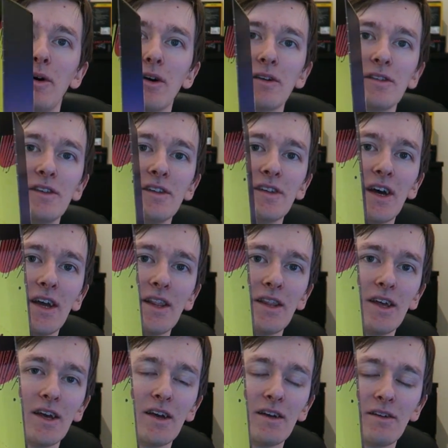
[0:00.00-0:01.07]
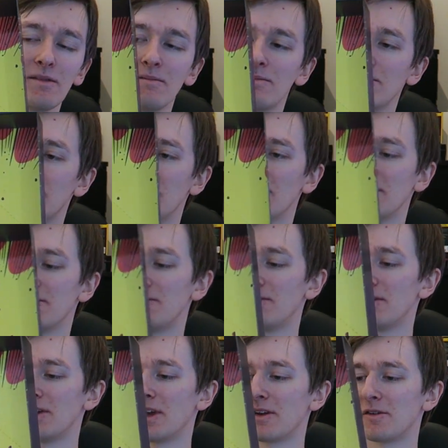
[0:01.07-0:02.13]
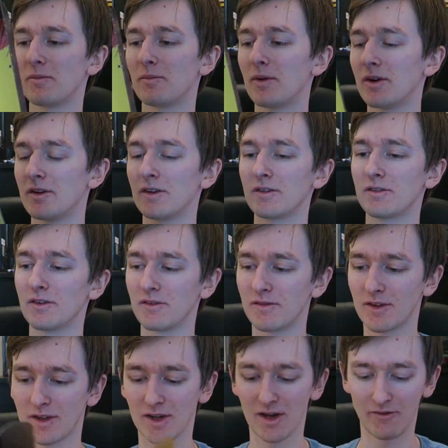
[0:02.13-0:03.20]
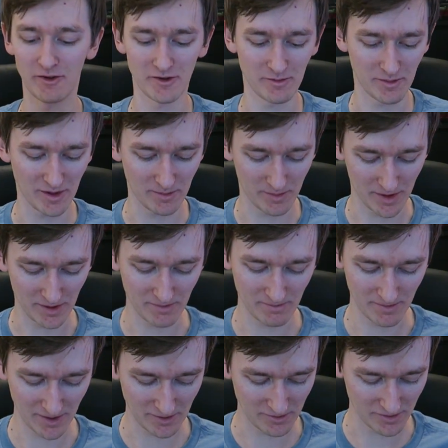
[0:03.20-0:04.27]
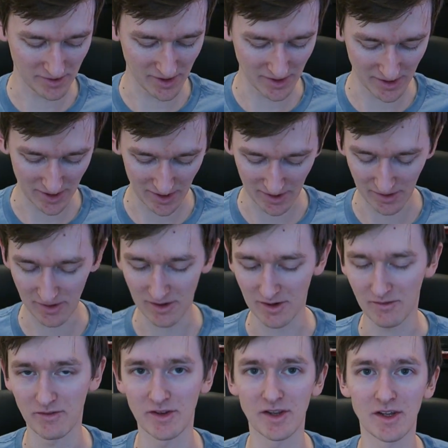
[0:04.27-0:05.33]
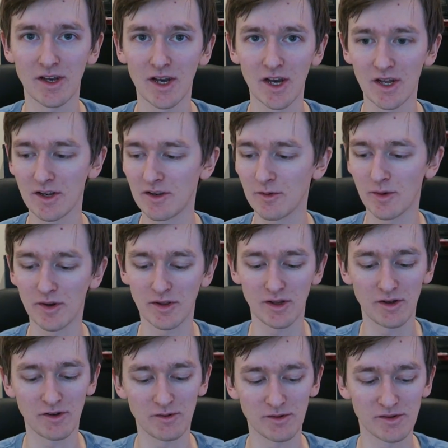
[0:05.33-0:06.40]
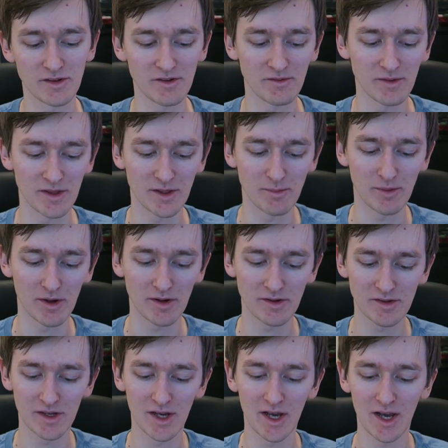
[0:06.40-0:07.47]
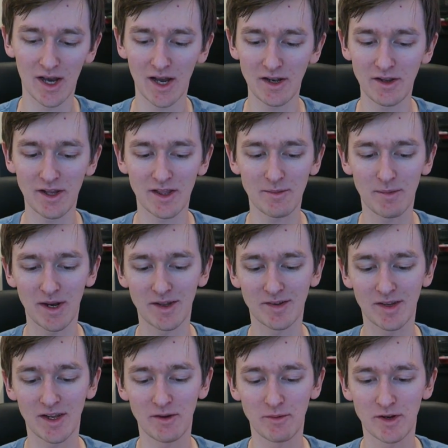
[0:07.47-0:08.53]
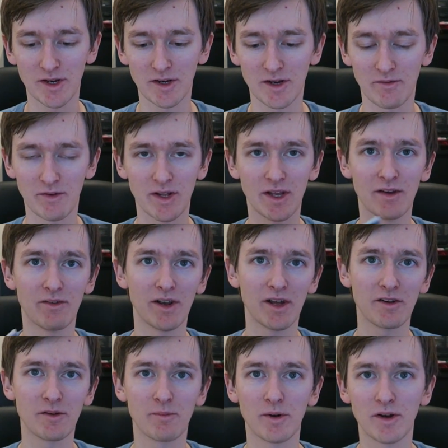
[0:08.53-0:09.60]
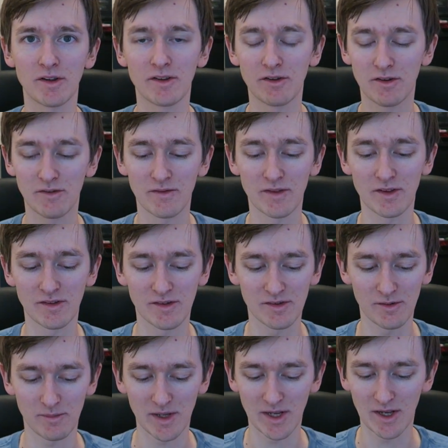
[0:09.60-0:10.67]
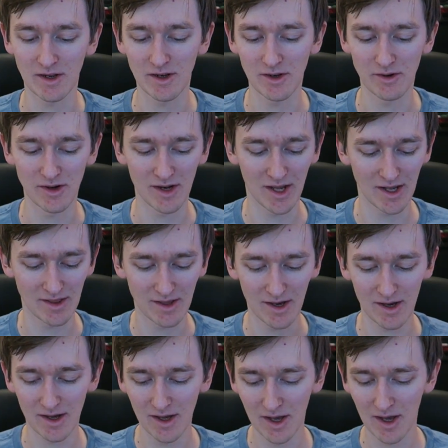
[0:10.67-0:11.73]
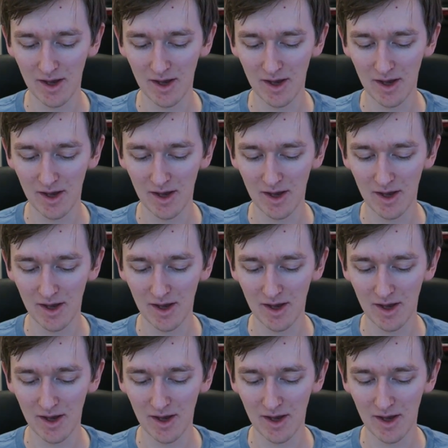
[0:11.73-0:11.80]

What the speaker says: box design there. Gets an extra point or so for having something a bit interesting there. And you can obviously do all the usual stuff with the box. And you get the magazine, which I generally give an extra point to if there's something included like that.